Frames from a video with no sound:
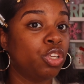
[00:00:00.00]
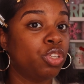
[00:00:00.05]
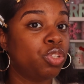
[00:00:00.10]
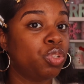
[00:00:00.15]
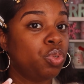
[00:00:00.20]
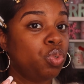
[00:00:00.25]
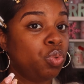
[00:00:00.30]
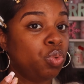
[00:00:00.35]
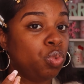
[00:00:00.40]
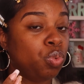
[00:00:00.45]

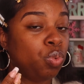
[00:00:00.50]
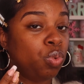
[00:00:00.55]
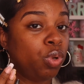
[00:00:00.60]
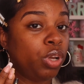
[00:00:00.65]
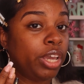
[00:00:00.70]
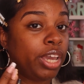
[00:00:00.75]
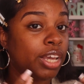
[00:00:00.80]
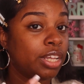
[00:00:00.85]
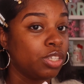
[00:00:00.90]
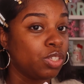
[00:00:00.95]
to
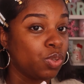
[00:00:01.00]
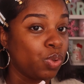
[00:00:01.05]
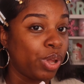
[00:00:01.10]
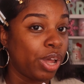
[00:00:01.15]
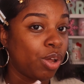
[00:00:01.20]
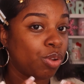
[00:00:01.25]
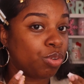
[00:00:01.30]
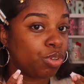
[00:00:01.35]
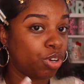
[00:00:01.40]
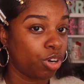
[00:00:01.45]
cancel
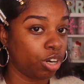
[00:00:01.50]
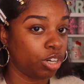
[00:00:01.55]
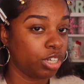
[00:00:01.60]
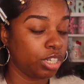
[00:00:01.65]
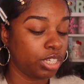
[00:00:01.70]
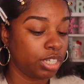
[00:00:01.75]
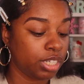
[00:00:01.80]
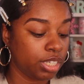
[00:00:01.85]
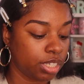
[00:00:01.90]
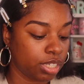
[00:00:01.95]
out
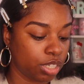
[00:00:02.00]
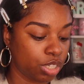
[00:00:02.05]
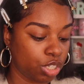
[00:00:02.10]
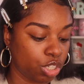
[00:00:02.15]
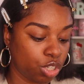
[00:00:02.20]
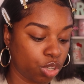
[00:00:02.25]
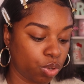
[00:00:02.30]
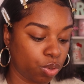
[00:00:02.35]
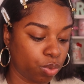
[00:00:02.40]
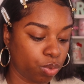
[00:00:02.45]
darkness.
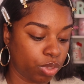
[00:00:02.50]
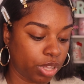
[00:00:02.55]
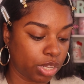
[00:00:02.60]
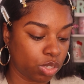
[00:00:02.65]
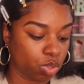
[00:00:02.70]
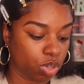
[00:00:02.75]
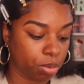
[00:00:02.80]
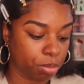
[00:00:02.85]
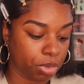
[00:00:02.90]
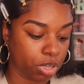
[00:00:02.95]
So
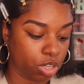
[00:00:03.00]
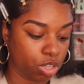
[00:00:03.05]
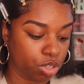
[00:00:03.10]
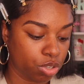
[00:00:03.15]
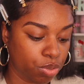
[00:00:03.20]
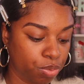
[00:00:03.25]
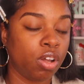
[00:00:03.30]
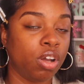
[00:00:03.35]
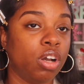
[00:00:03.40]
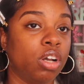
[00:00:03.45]
that's what I'm going to
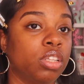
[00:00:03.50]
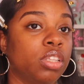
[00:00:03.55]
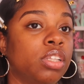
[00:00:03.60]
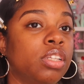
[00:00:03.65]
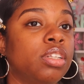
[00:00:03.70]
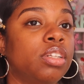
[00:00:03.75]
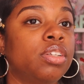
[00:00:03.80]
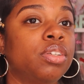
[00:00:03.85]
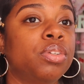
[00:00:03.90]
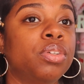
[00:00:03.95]
do. All the
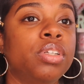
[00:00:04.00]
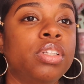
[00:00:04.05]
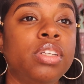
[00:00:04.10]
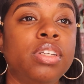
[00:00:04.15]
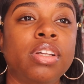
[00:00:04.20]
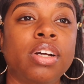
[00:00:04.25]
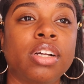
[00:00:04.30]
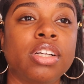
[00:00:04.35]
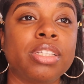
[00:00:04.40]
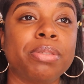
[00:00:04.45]
little
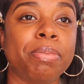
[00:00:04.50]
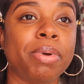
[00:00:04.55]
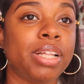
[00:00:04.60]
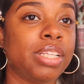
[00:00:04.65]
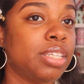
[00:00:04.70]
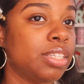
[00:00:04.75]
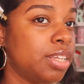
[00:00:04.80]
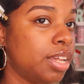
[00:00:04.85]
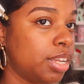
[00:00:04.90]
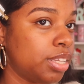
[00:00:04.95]
dark
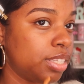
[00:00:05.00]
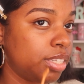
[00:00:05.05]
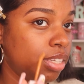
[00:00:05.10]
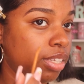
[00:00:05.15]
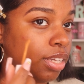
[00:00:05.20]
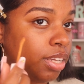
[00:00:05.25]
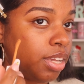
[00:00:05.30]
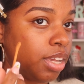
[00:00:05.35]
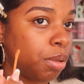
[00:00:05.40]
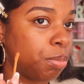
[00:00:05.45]
spots that I
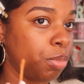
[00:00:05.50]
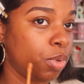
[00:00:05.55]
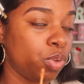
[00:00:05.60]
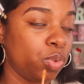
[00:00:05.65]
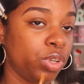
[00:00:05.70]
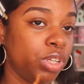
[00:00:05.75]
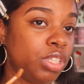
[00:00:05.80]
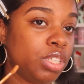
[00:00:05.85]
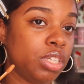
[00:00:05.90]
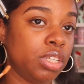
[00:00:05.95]
see, I'm
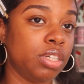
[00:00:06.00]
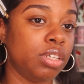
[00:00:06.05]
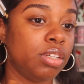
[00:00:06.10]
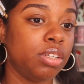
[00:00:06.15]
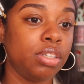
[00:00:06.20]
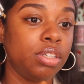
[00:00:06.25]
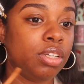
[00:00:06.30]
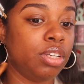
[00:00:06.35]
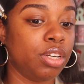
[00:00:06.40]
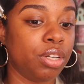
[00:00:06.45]
going to,
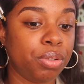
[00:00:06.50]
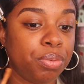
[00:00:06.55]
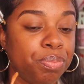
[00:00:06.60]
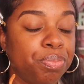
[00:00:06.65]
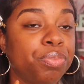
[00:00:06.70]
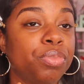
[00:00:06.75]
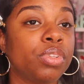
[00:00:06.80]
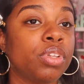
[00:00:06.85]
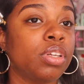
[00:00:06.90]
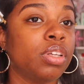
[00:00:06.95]
you know,
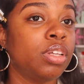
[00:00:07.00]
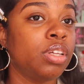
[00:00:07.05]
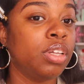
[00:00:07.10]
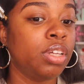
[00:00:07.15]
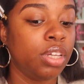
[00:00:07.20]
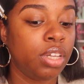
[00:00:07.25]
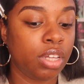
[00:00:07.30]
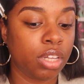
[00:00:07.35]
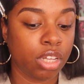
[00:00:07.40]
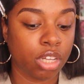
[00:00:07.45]

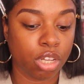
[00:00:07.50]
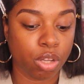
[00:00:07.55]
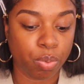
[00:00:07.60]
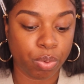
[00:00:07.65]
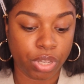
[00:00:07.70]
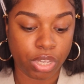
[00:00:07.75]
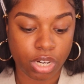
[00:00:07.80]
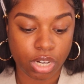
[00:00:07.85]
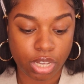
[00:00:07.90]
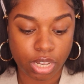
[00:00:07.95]
go
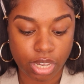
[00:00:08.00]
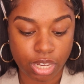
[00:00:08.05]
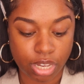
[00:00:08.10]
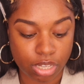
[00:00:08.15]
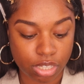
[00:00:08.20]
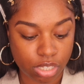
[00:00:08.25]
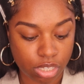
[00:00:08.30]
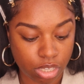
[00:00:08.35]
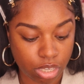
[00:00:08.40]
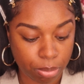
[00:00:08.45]
in and
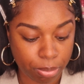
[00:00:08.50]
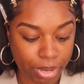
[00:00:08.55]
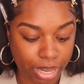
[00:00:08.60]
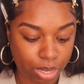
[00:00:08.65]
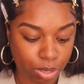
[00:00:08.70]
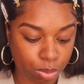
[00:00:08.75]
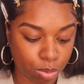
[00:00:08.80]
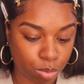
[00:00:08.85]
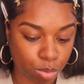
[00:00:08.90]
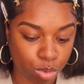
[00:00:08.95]
cancel them
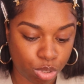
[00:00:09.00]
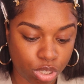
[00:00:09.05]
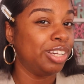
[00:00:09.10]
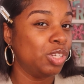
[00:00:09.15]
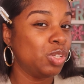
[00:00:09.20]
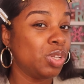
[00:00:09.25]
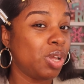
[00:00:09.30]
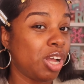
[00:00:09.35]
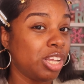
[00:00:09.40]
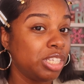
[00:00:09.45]
out.
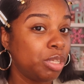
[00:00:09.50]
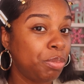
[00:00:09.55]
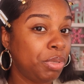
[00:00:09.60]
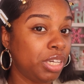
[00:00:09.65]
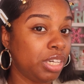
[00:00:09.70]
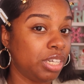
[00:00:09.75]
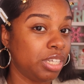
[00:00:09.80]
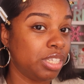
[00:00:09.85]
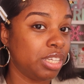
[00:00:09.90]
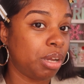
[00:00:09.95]
This will also be
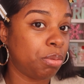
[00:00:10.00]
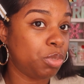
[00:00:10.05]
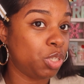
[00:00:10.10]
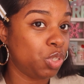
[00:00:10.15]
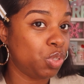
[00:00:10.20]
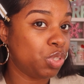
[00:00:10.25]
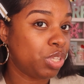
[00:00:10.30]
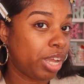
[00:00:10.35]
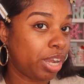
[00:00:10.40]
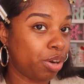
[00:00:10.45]
a good time to
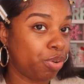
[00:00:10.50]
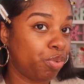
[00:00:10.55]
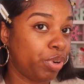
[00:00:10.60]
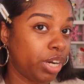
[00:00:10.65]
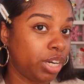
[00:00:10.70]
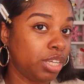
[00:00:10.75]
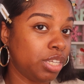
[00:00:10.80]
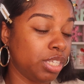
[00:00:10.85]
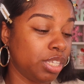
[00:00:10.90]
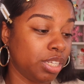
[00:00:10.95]
use like a
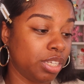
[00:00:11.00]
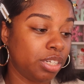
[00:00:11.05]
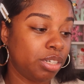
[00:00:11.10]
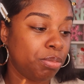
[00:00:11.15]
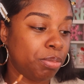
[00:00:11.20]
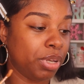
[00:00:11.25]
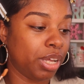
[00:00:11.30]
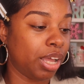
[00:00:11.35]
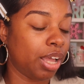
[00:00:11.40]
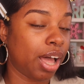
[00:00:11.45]
red concealer,
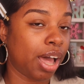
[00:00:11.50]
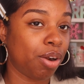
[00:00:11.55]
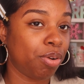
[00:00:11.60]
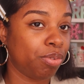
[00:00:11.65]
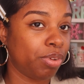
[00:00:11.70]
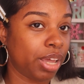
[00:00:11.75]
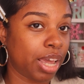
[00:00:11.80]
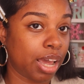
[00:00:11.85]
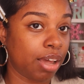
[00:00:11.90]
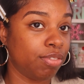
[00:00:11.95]
but I
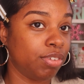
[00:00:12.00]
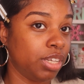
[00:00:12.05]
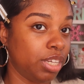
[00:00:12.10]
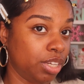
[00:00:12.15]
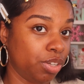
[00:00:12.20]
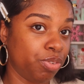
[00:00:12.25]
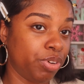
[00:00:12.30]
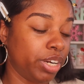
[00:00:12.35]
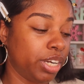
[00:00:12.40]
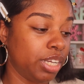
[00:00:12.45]
don't have a
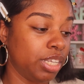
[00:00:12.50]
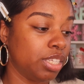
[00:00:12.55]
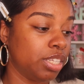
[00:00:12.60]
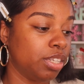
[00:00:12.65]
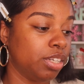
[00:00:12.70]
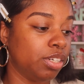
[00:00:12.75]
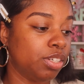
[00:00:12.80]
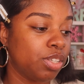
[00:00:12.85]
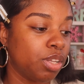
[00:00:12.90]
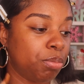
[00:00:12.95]
good red
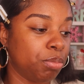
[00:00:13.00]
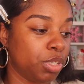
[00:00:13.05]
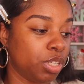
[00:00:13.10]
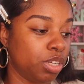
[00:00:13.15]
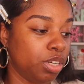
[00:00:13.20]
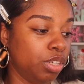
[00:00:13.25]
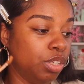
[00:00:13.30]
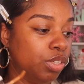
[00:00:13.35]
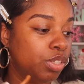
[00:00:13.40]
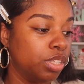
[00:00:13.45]
concealer, so I'm just
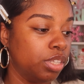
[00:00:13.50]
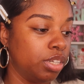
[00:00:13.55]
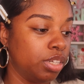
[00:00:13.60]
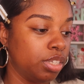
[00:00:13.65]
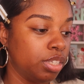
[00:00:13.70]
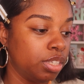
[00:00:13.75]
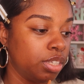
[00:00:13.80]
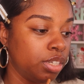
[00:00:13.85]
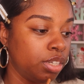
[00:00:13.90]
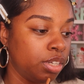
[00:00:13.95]
going to use
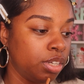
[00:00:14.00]
this,